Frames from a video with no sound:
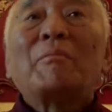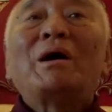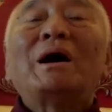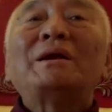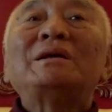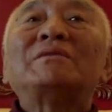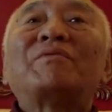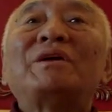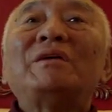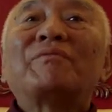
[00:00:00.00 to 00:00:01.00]
mind is
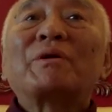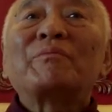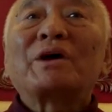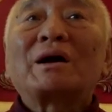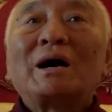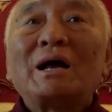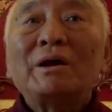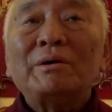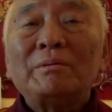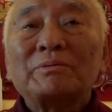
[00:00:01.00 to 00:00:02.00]
free from the
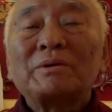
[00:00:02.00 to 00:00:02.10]
color,